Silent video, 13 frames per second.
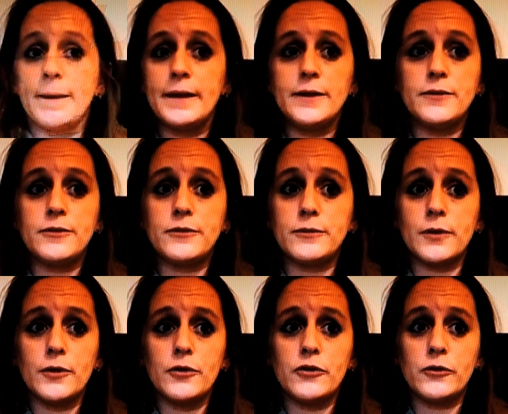It's
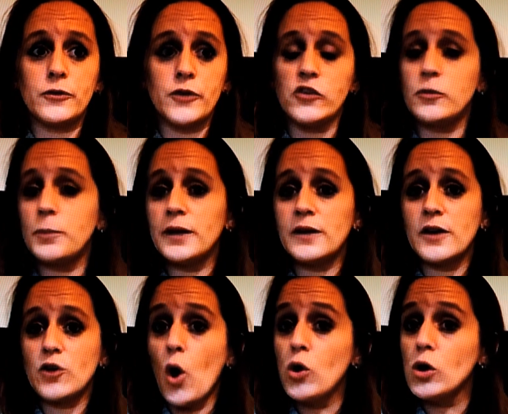a suspect
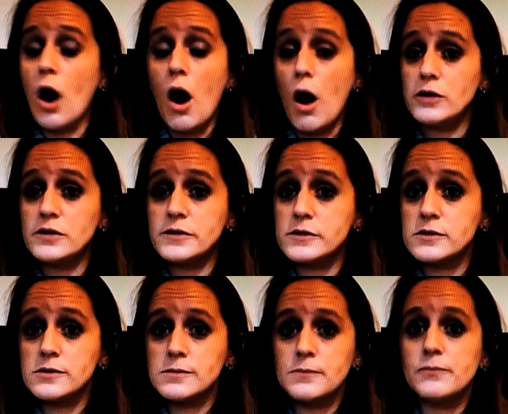at all costs,
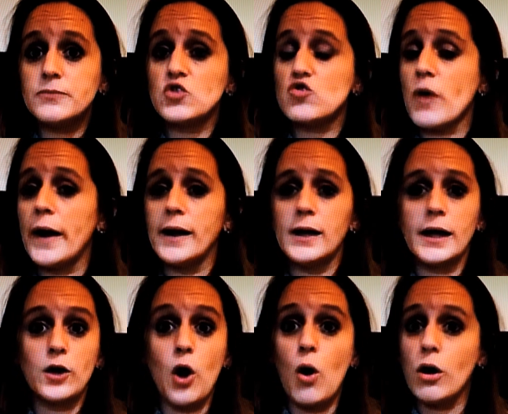trial
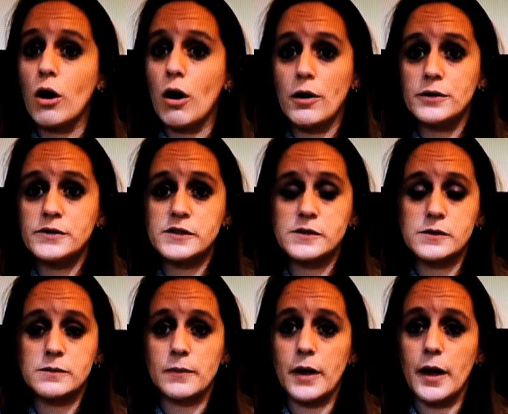at all costs.
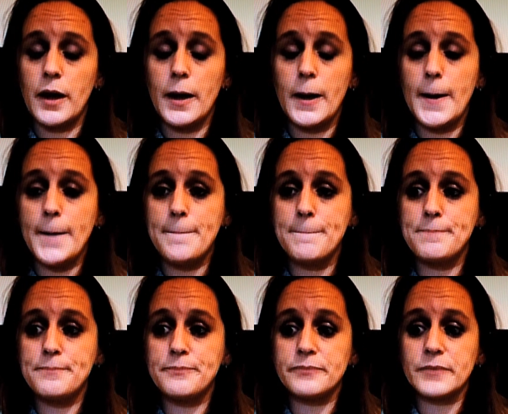
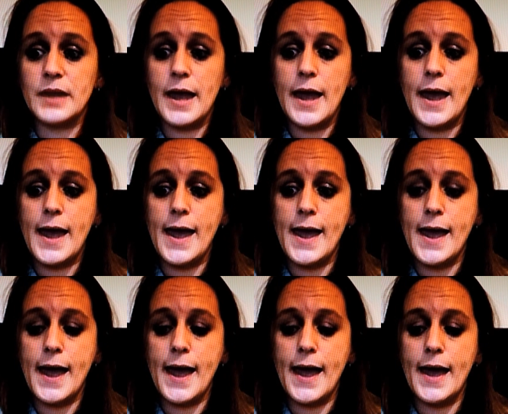Um, and,
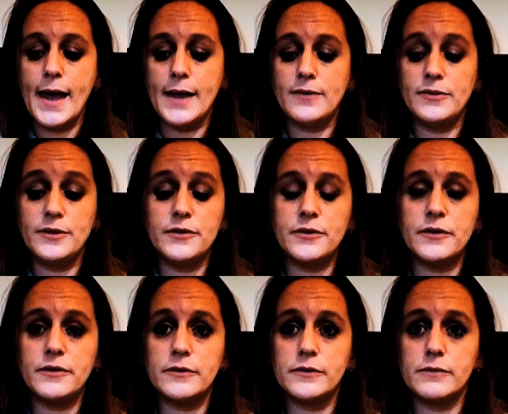and, and this
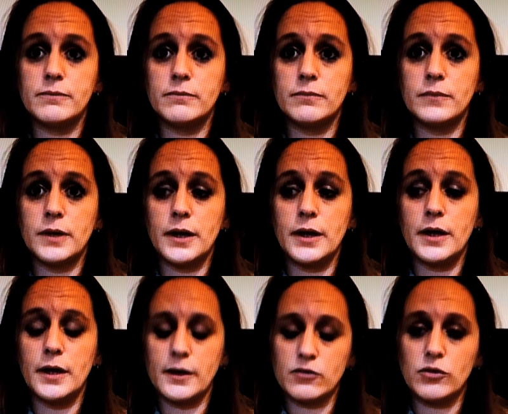is
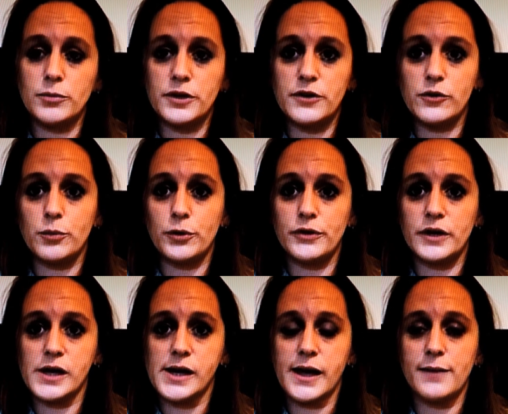extremely disappointing
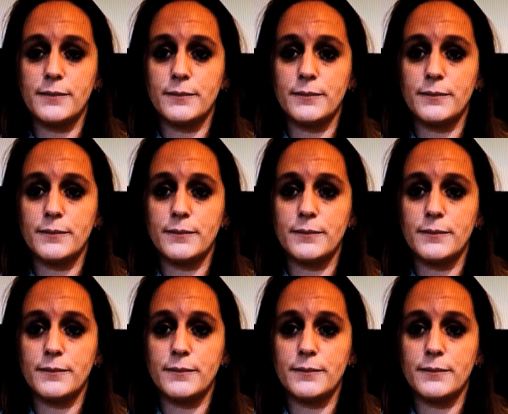again.